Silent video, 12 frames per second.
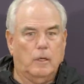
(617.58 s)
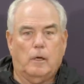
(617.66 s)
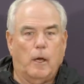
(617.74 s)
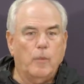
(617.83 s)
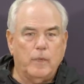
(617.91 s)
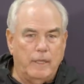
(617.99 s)

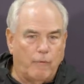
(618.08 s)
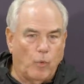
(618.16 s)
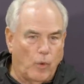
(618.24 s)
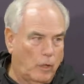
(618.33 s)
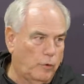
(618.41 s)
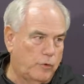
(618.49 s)
I would never
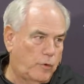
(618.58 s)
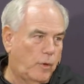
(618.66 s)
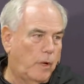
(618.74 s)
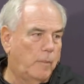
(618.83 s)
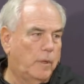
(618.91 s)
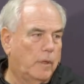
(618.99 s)
want to lose
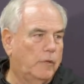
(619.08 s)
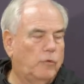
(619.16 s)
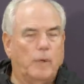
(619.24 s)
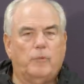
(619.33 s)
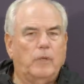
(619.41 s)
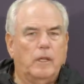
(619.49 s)
credibility. So
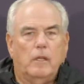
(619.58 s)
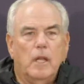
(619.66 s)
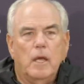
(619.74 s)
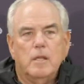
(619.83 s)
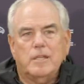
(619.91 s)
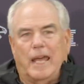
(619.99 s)
I'm saying
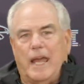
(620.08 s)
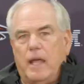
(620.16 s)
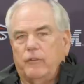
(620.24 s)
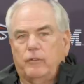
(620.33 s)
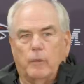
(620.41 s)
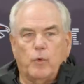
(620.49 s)
to
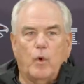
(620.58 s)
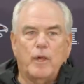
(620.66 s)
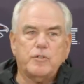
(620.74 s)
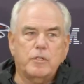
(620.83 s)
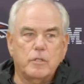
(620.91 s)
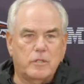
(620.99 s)
ask some
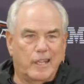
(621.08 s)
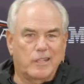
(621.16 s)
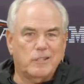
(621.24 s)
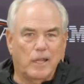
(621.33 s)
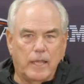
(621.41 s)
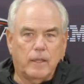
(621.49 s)
questions,
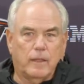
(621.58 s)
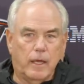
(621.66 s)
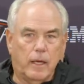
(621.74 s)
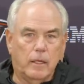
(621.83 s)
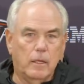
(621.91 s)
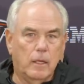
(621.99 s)
things like
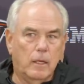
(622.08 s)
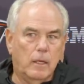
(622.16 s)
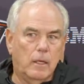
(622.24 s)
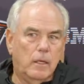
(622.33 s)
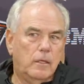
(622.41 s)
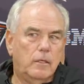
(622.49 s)
that,
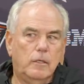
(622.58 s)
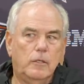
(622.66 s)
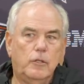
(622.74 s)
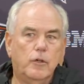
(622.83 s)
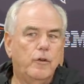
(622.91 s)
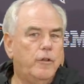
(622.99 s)

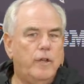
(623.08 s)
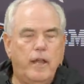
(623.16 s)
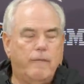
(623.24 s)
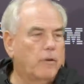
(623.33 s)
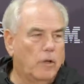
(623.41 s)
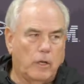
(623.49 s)
you're
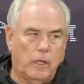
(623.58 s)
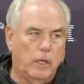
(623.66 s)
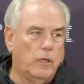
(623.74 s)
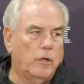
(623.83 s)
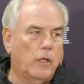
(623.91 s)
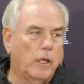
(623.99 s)
never going to
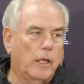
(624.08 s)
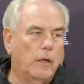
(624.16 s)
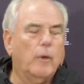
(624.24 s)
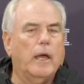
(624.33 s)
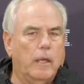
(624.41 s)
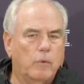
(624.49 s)
get. You're going to get.
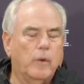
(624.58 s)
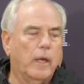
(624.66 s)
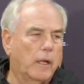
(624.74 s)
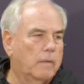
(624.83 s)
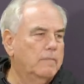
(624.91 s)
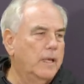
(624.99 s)
Hey, we got
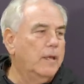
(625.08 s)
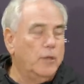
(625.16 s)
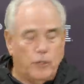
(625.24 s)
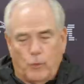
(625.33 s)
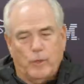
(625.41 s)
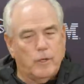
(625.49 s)
to.
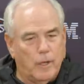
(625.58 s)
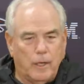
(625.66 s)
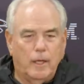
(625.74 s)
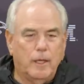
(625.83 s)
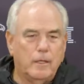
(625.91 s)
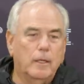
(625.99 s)
You know what you're going
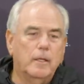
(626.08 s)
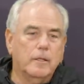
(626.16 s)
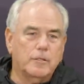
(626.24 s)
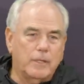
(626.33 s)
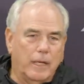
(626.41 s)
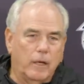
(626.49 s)
to get?
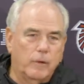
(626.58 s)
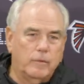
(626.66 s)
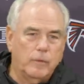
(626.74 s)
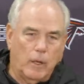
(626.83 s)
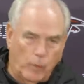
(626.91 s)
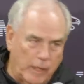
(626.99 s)
The standard.
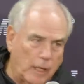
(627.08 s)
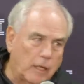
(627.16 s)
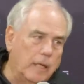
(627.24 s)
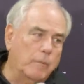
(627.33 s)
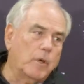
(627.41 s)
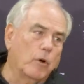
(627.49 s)
Well, we got to
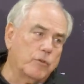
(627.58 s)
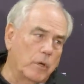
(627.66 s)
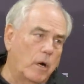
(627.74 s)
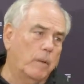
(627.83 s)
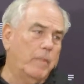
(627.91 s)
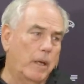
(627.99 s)
keep coaching
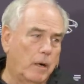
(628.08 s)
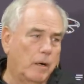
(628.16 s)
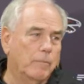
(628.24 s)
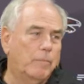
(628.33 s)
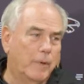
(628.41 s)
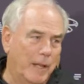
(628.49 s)
better
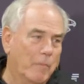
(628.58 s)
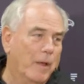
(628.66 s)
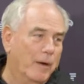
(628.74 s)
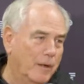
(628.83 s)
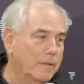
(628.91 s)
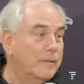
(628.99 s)
and playing
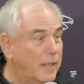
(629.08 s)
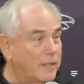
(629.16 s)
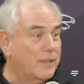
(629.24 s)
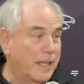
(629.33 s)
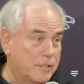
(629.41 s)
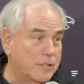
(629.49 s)
better.
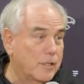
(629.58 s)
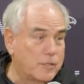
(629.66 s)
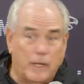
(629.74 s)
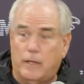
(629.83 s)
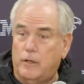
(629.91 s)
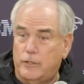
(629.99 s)
That, that's the
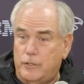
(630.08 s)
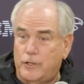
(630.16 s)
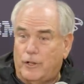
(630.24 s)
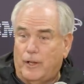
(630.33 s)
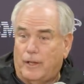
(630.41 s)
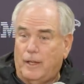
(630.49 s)
standard that
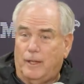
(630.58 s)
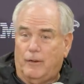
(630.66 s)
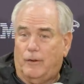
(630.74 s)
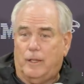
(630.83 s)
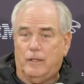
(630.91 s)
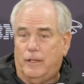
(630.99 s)
you're going to get,
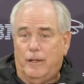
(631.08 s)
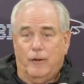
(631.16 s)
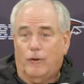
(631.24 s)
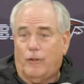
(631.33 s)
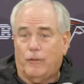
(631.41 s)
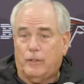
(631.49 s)
right? You
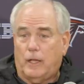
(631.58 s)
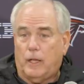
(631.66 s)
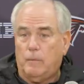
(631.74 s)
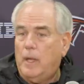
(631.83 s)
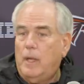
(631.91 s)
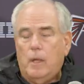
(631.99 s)
hear all the time.